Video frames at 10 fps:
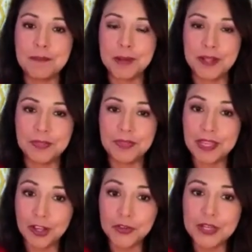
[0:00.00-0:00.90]
But
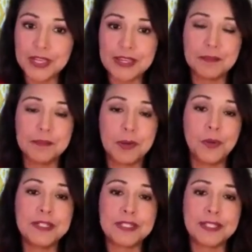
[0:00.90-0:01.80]
the other key
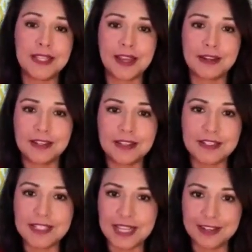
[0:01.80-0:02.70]
component to that
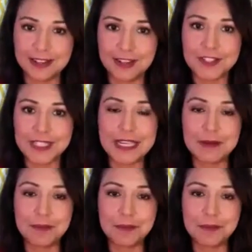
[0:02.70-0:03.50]
is getting enough sleep,